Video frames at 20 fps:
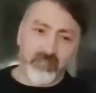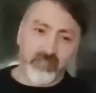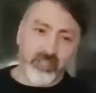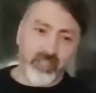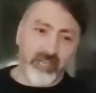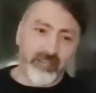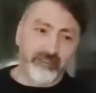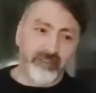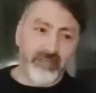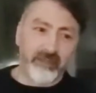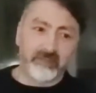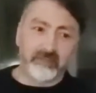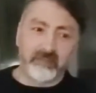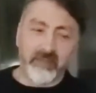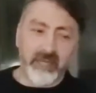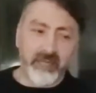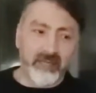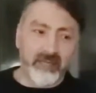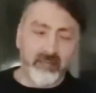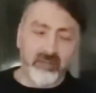cherry,
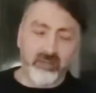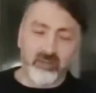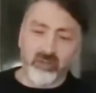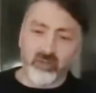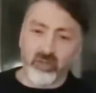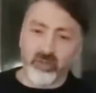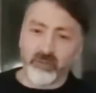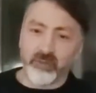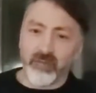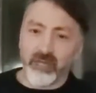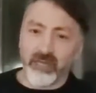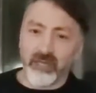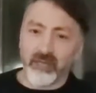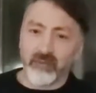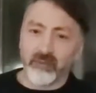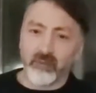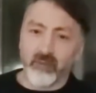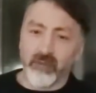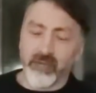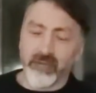mint,
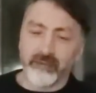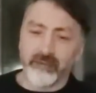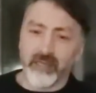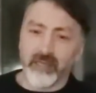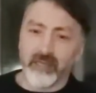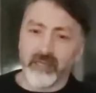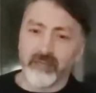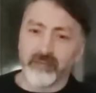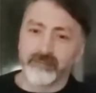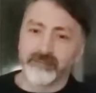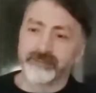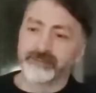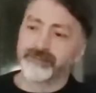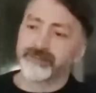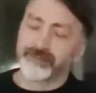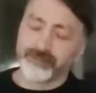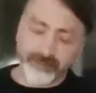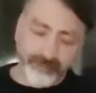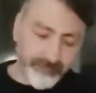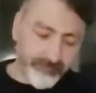strawberry, whatever,
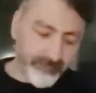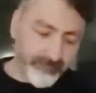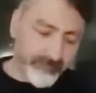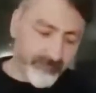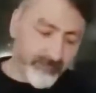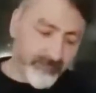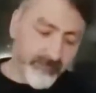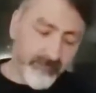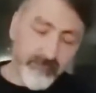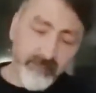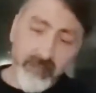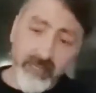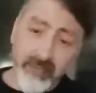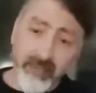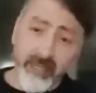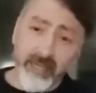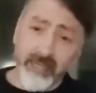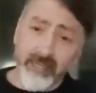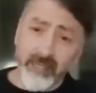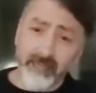
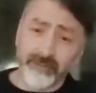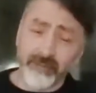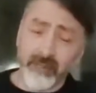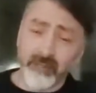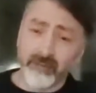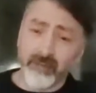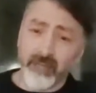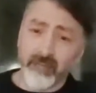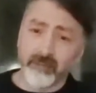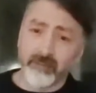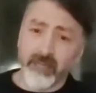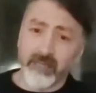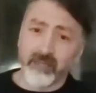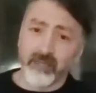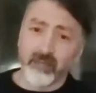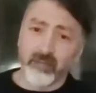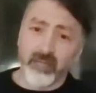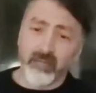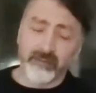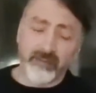then I definitely
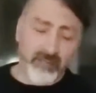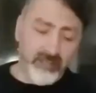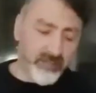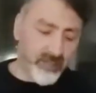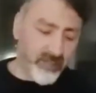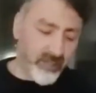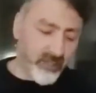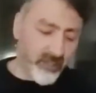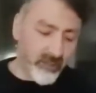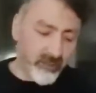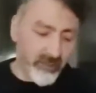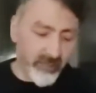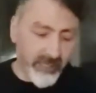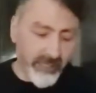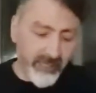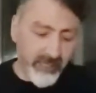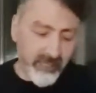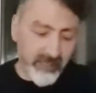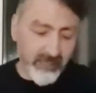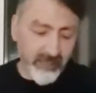recommend you give this a go.
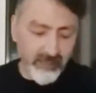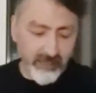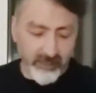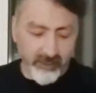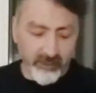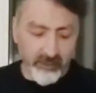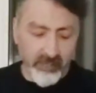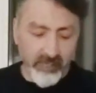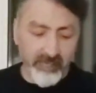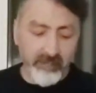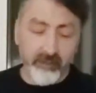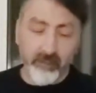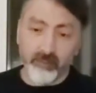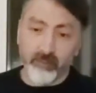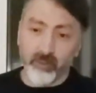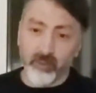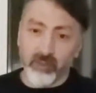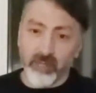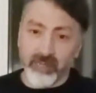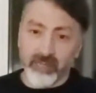Like, I only
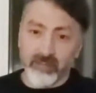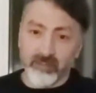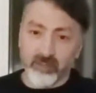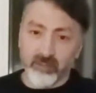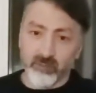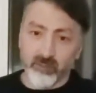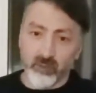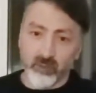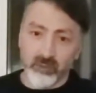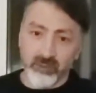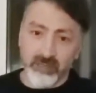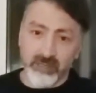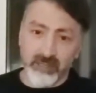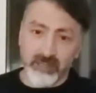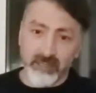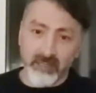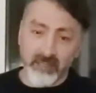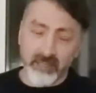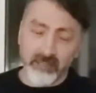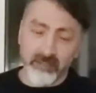bought like a small
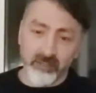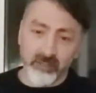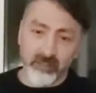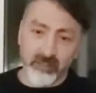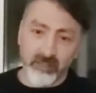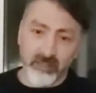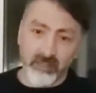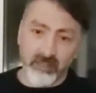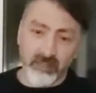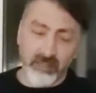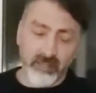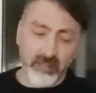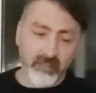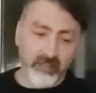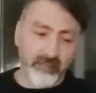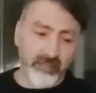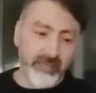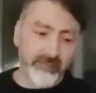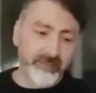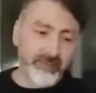tin, 100
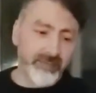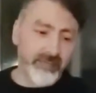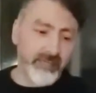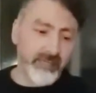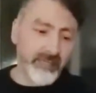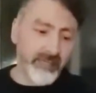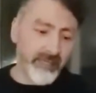grams,